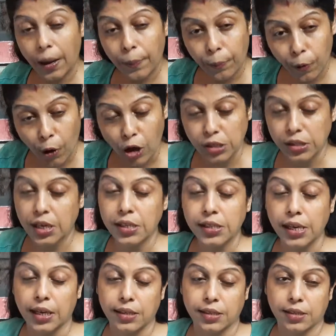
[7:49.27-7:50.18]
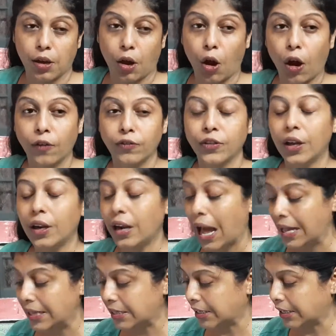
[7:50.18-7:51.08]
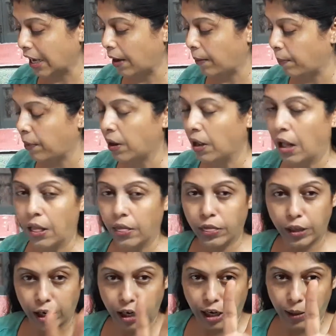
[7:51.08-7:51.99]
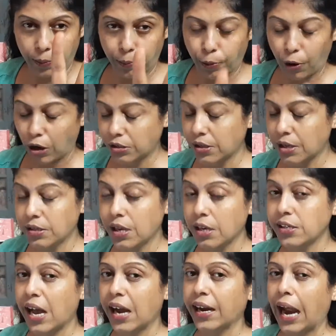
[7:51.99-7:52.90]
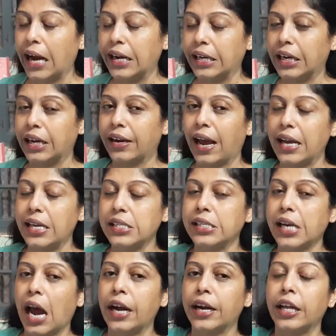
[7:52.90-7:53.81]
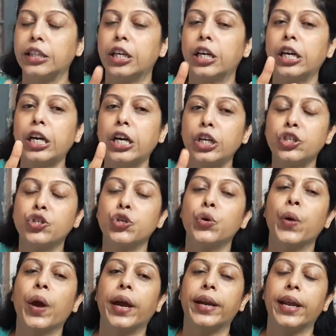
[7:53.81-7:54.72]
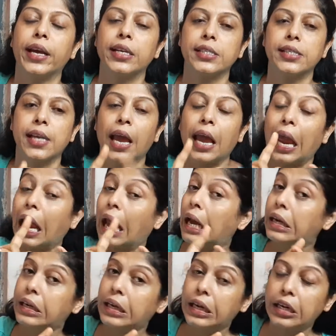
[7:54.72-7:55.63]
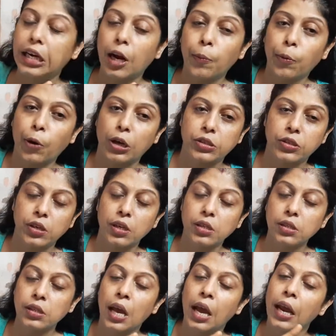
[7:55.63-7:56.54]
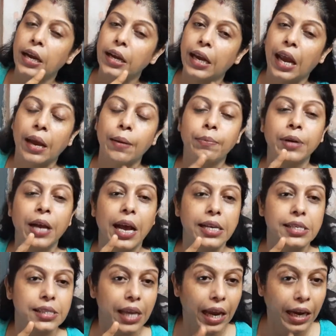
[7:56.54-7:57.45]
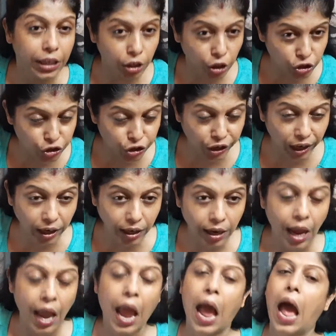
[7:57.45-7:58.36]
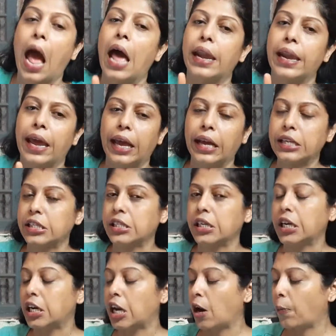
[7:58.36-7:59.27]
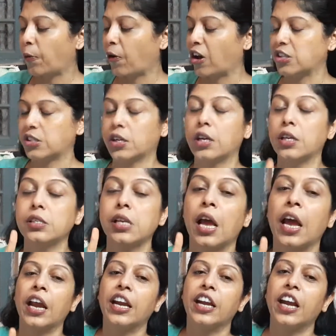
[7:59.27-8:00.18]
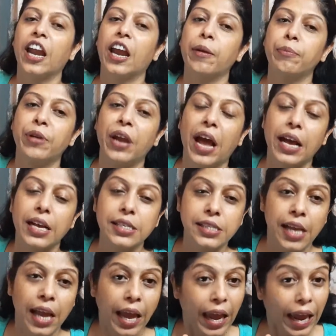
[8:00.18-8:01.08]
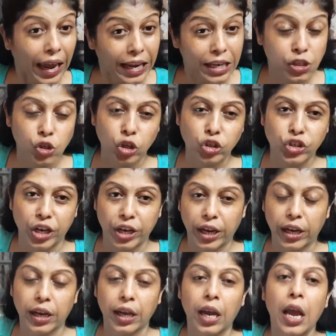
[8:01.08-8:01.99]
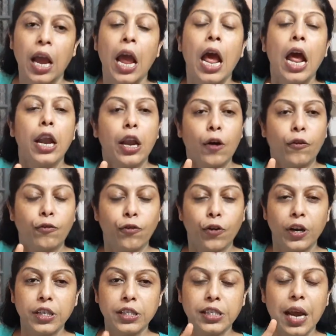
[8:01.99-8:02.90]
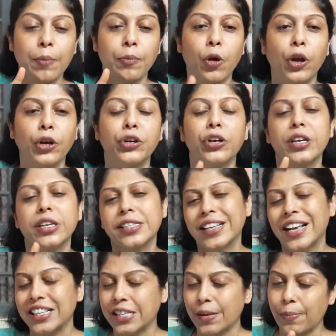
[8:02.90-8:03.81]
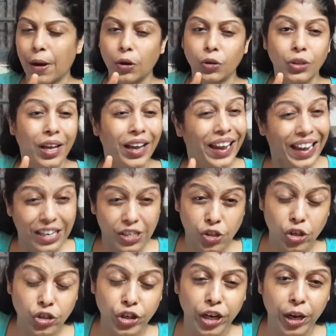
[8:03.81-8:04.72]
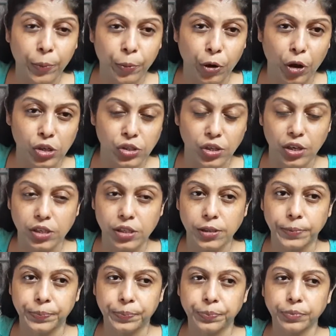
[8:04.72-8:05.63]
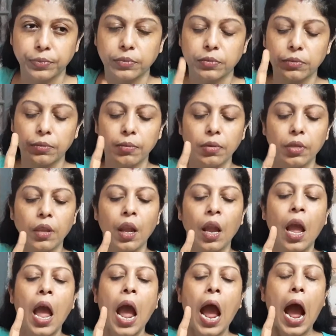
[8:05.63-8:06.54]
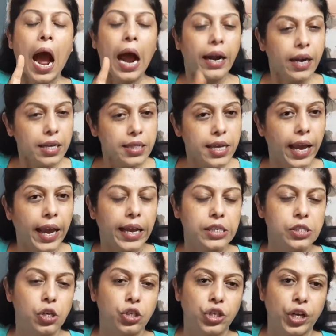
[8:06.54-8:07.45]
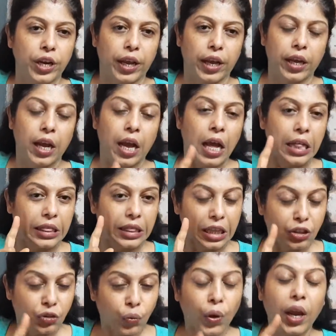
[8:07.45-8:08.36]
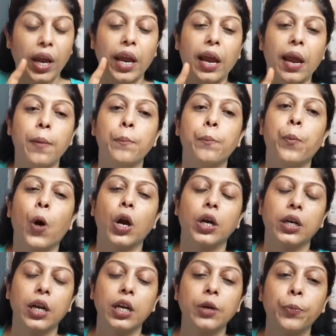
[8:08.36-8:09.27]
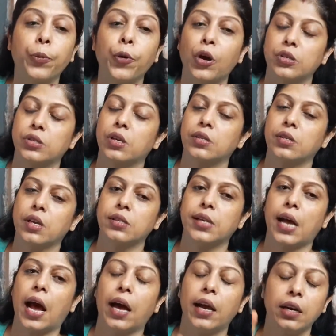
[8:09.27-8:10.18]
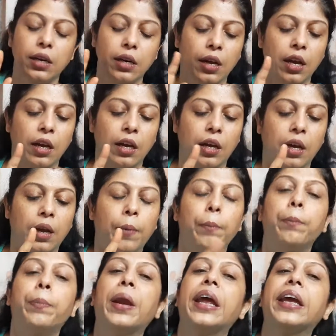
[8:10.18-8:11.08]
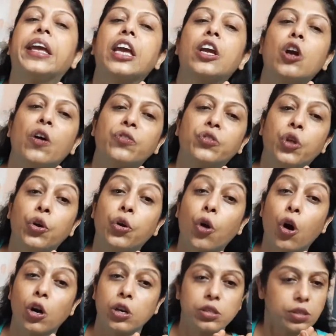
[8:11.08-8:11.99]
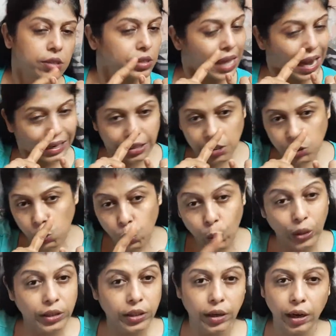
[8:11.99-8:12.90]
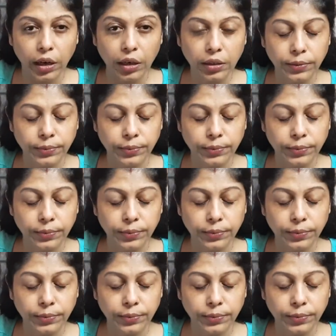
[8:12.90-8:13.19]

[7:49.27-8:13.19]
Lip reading: processes of the landscape. The processes are categorized under the two headings: internal process named as endogenic and external process named as exogenic. Now first I am going to discuss about the exogenic process. Under the exogenic, the three important processes are breaking of the rocks, that is weathering,